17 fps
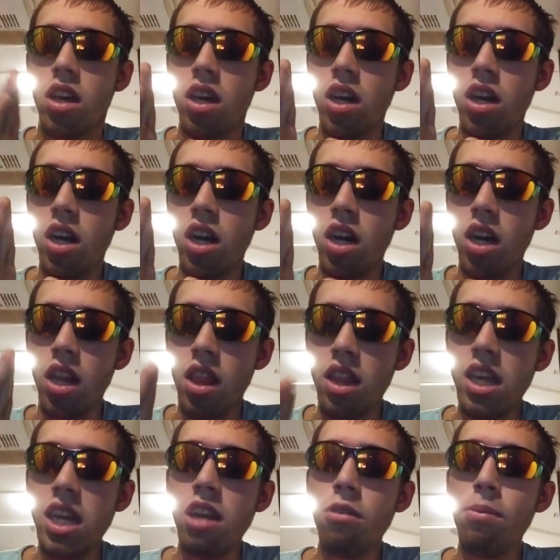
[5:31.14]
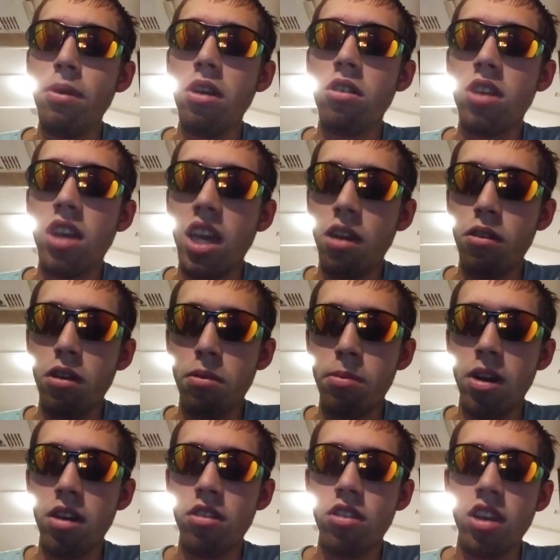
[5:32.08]
uh, then it'd be okay with
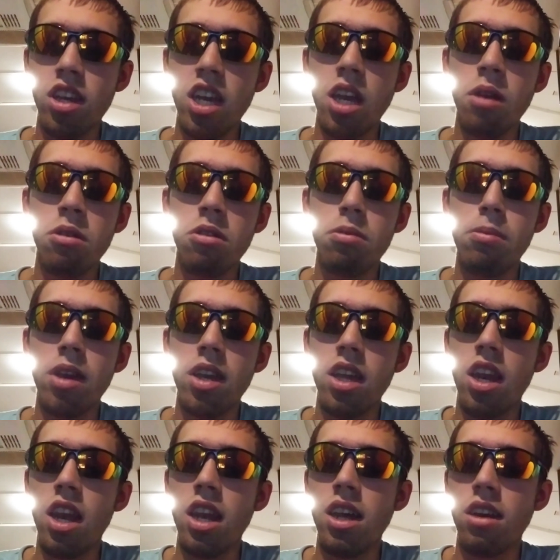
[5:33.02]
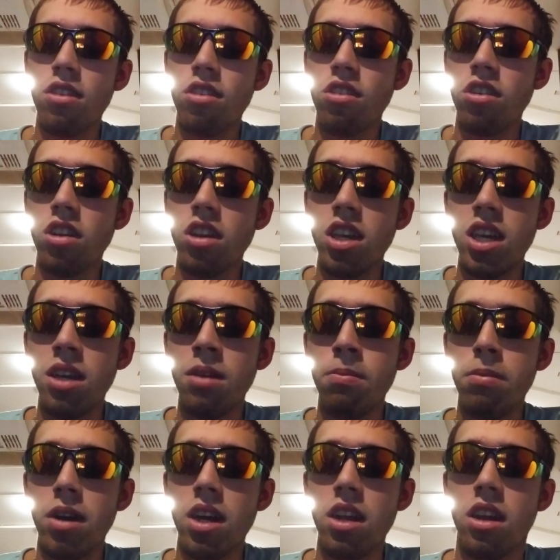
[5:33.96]
Monster Games making a NASCAR game,
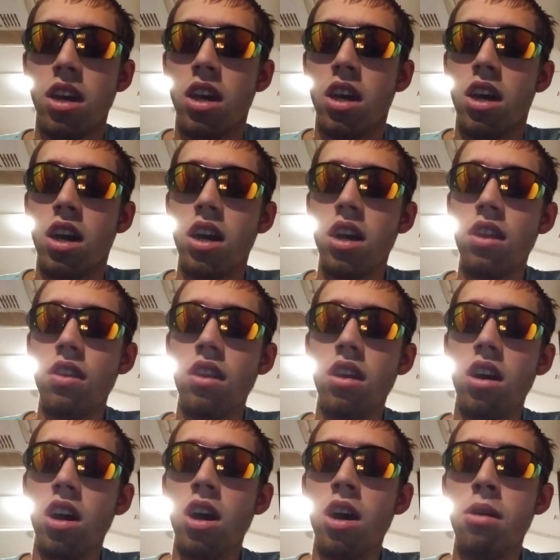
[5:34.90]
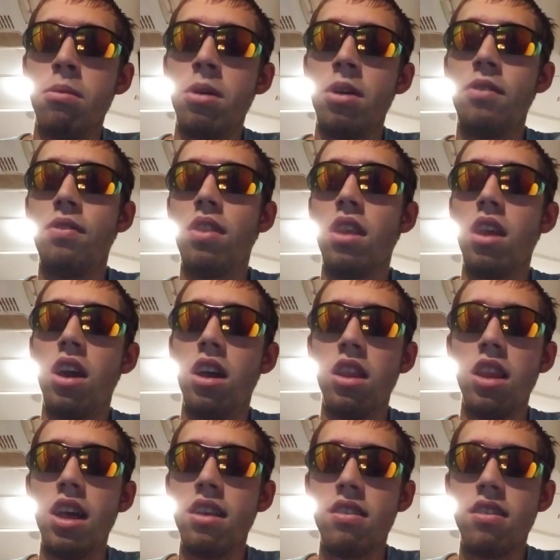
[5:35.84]
but um,
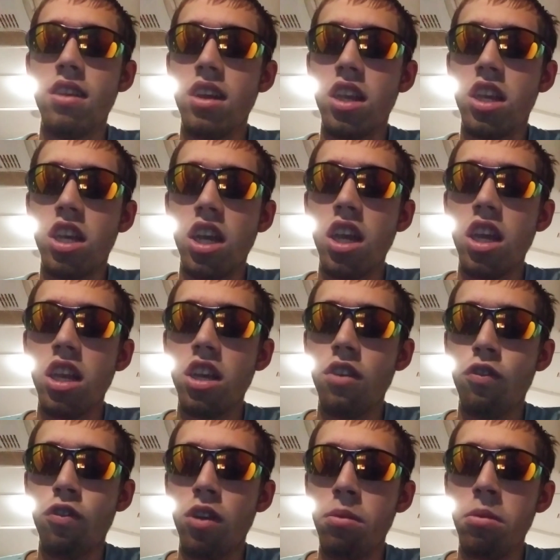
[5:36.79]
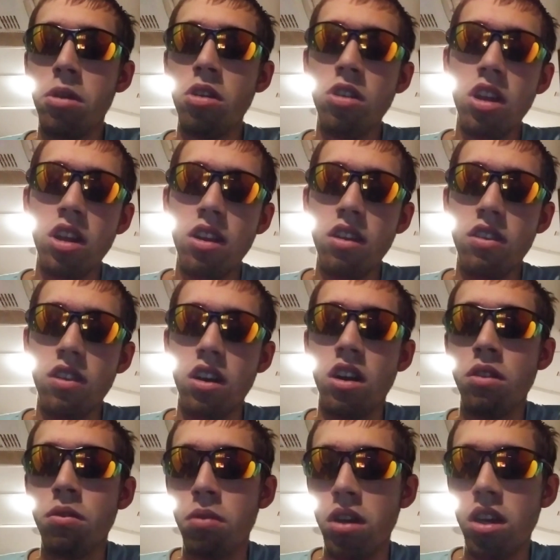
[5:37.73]
unless they change it from Unity to
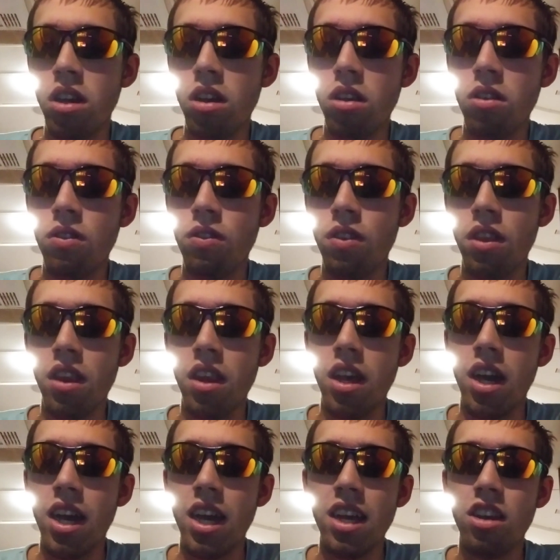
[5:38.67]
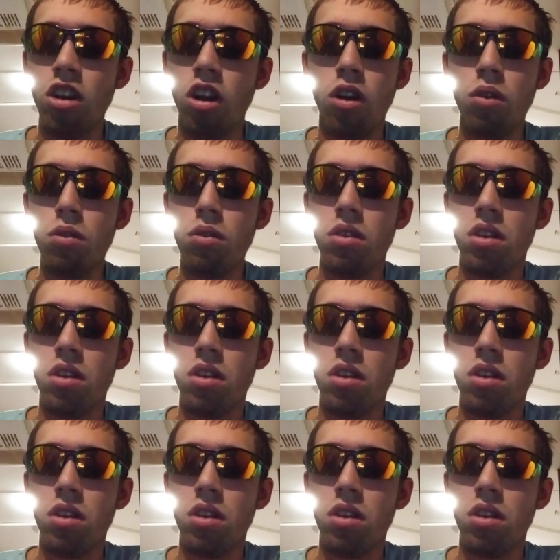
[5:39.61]
Unreal, I don't.